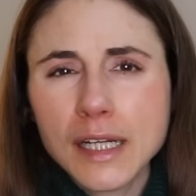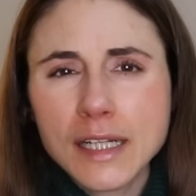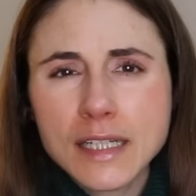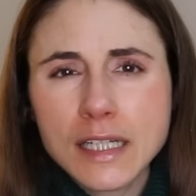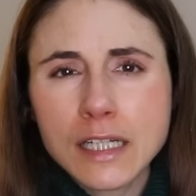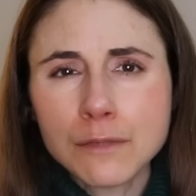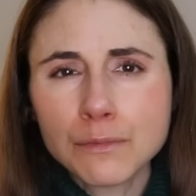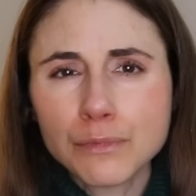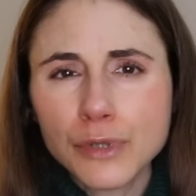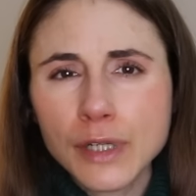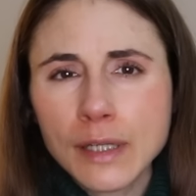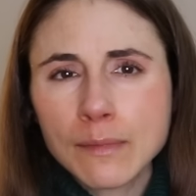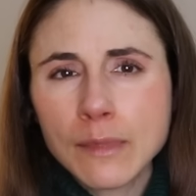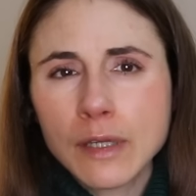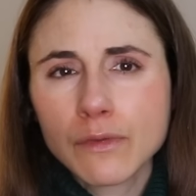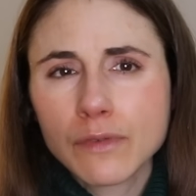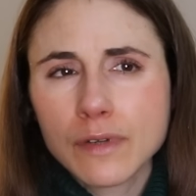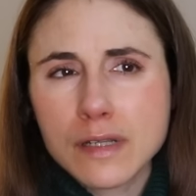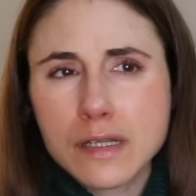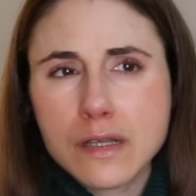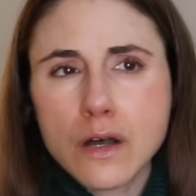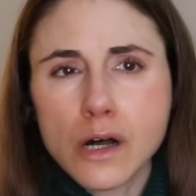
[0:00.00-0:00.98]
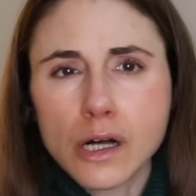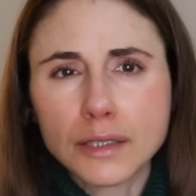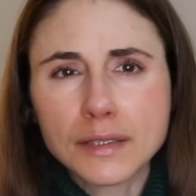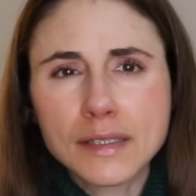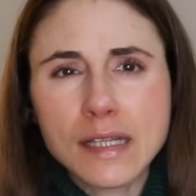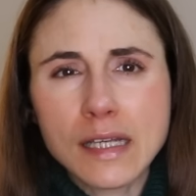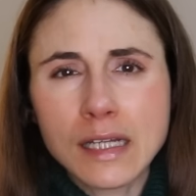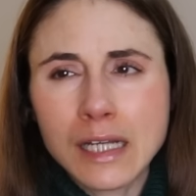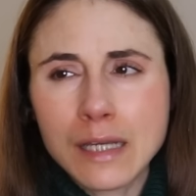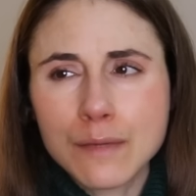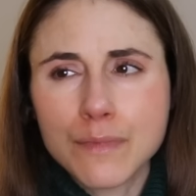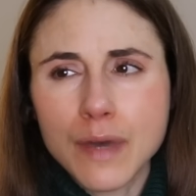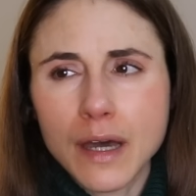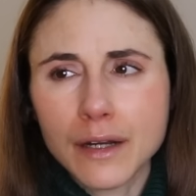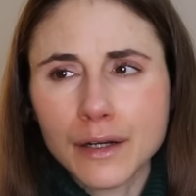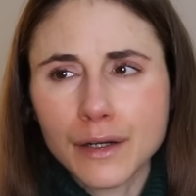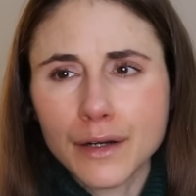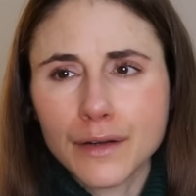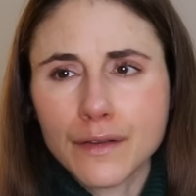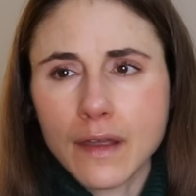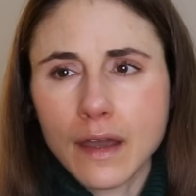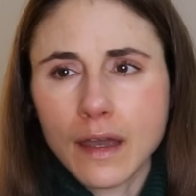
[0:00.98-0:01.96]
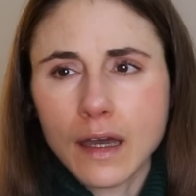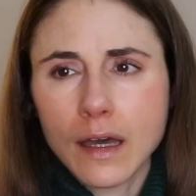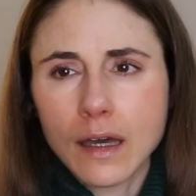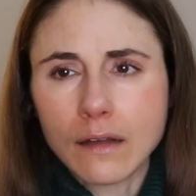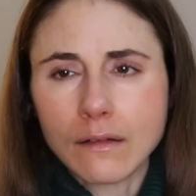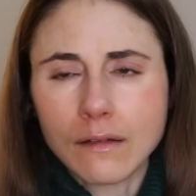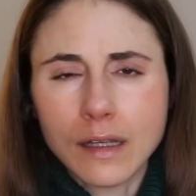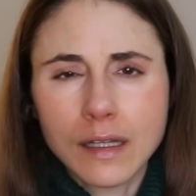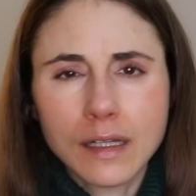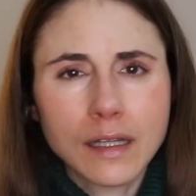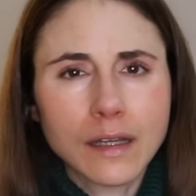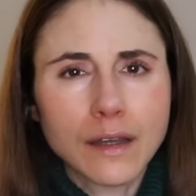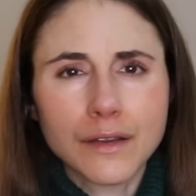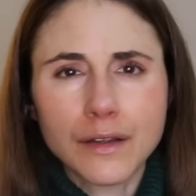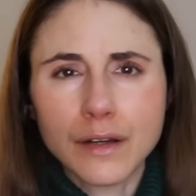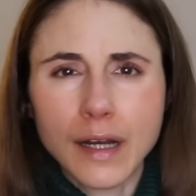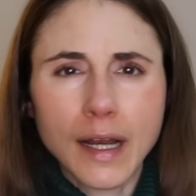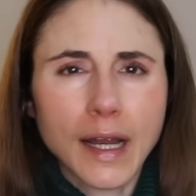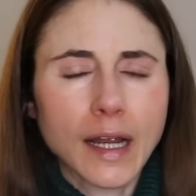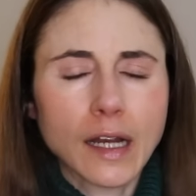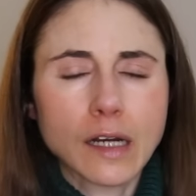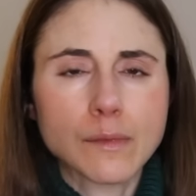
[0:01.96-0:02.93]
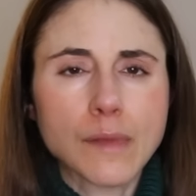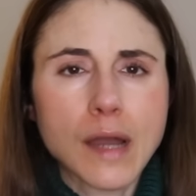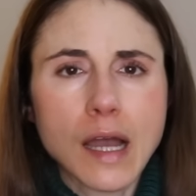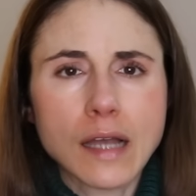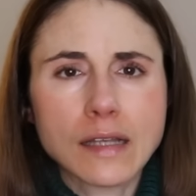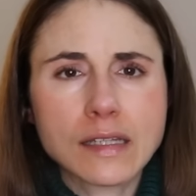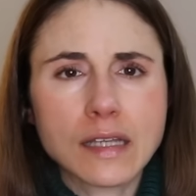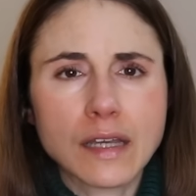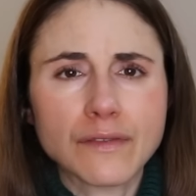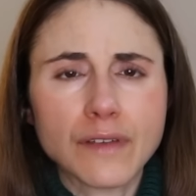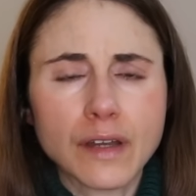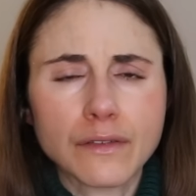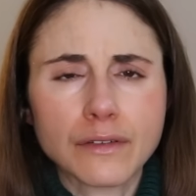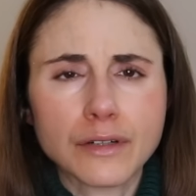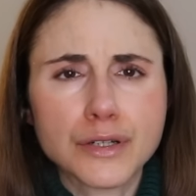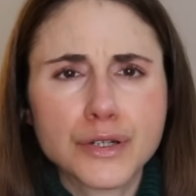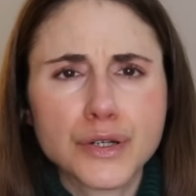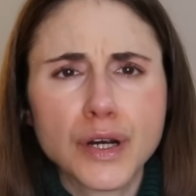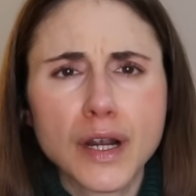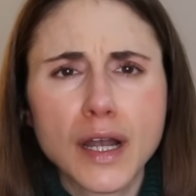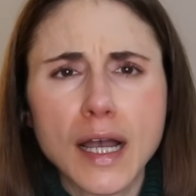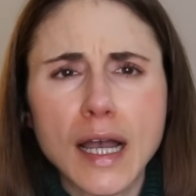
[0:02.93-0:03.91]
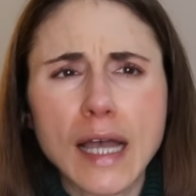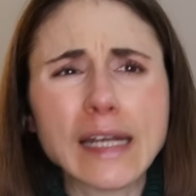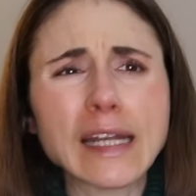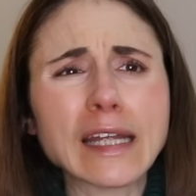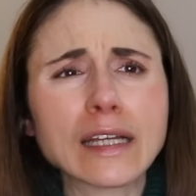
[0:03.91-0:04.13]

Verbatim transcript: it didn't bring me results any better than any other hair mask I've ever tried,